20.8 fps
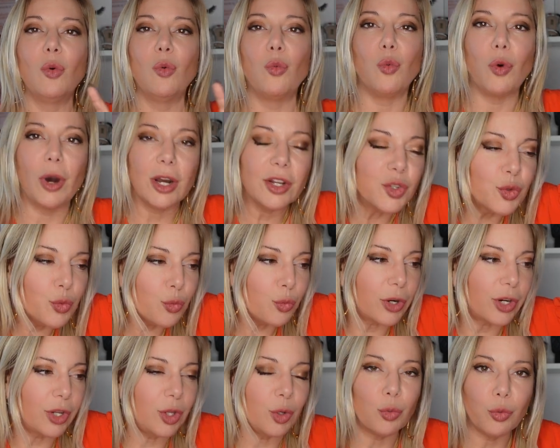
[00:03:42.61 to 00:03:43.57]
watch
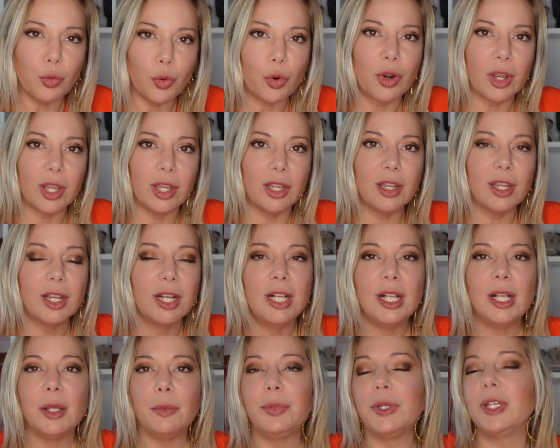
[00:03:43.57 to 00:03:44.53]
where you're walking
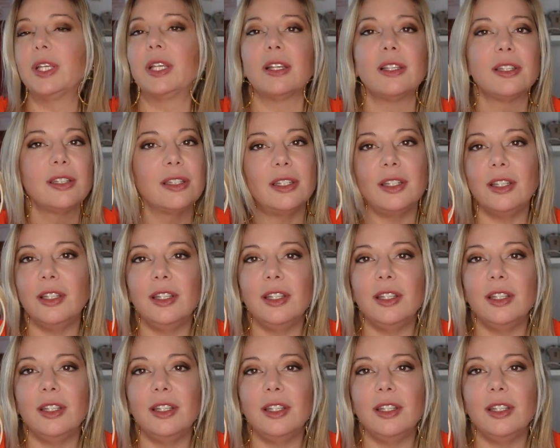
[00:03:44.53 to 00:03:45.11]
because